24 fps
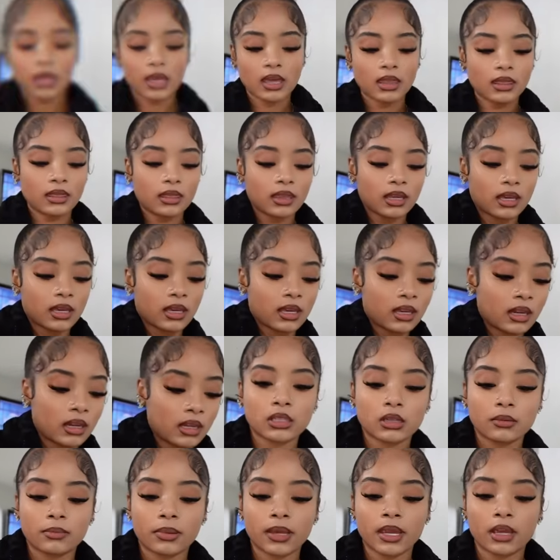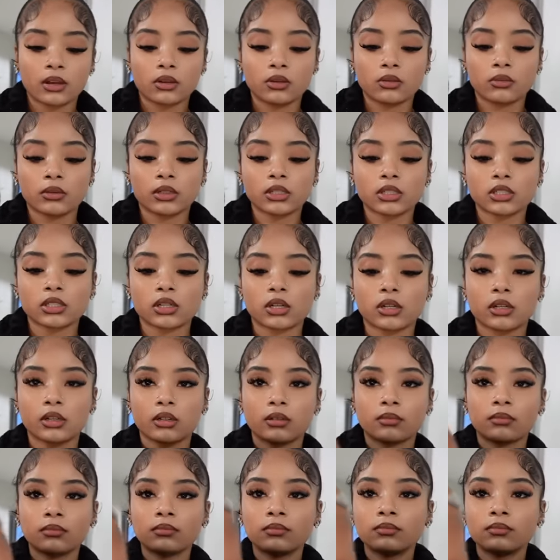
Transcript: And then Pandora Charm.